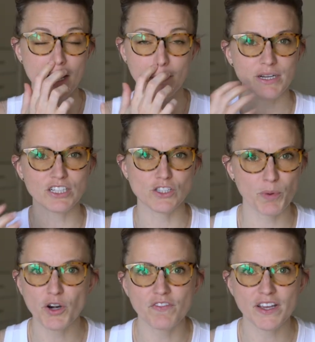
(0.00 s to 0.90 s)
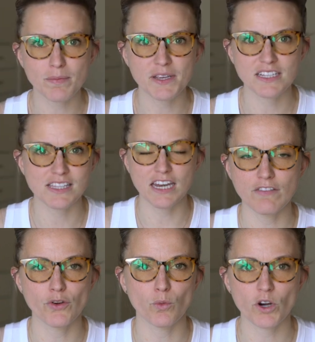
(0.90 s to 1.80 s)
but it's perfect because
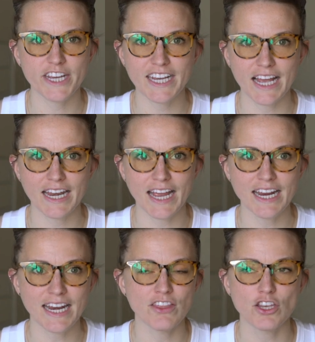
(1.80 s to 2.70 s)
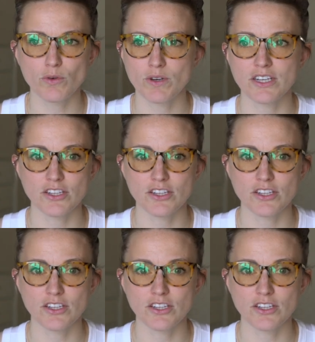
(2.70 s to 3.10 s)
if you're working at night and then you need,